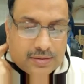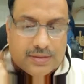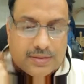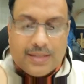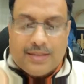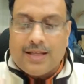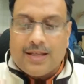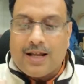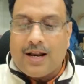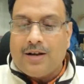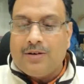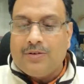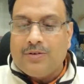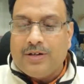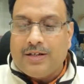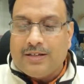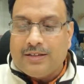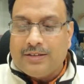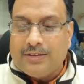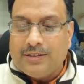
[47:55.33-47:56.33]
Yes, there are no
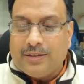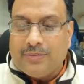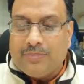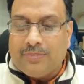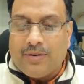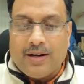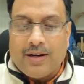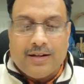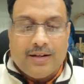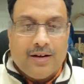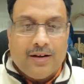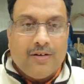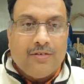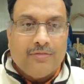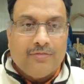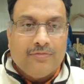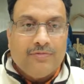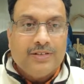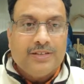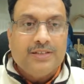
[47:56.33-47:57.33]
internship right
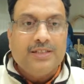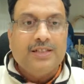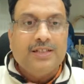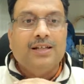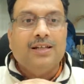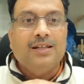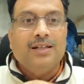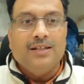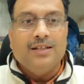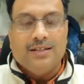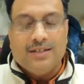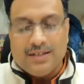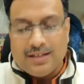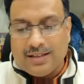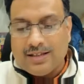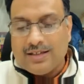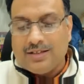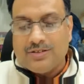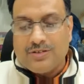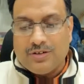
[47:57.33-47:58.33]
now physically
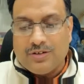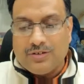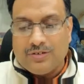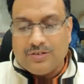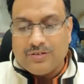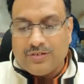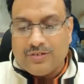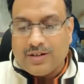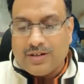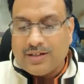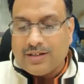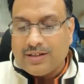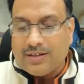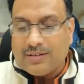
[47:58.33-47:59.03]
in the institute, right?